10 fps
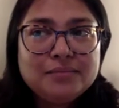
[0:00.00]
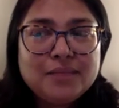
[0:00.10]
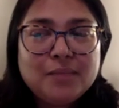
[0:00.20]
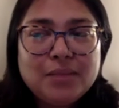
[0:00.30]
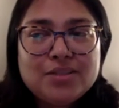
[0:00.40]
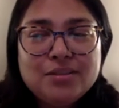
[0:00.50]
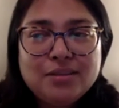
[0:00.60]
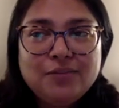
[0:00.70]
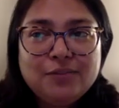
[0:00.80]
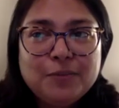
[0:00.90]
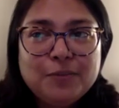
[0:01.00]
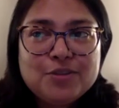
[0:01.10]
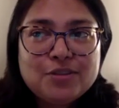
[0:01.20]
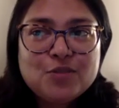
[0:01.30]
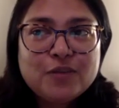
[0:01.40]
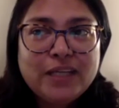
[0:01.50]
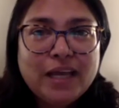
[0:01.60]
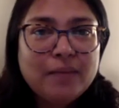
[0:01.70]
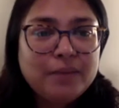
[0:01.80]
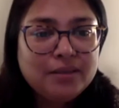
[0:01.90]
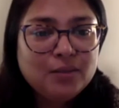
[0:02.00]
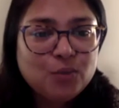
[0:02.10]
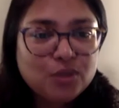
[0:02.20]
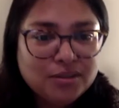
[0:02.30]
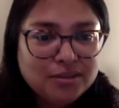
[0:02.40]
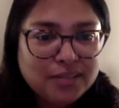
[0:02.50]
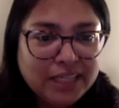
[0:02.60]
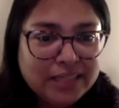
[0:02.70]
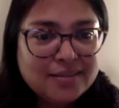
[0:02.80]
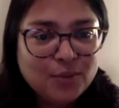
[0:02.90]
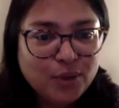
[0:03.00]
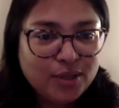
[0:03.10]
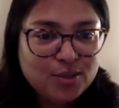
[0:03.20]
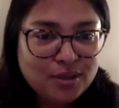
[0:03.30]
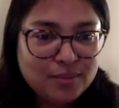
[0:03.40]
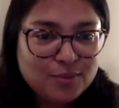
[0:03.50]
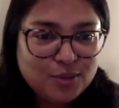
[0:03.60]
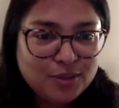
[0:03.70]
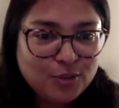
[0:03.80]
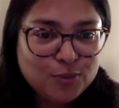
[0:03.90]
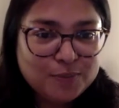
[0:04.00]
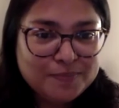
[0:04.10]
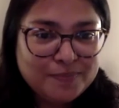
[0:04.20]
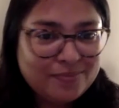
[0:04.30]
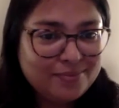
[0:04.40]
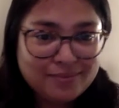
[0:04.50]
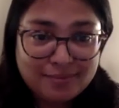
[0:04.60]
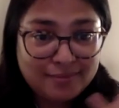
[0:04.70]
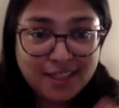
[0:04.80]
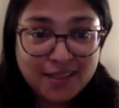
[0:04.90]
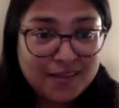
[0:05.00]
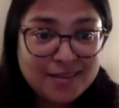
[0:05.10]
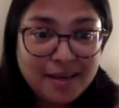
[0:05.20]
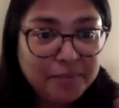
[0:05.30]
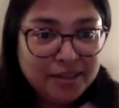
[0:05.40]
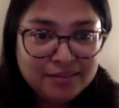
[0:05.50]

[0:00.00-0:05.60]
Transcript: imagine if a person is very happy in work, he is going to come to the home Kid is happy,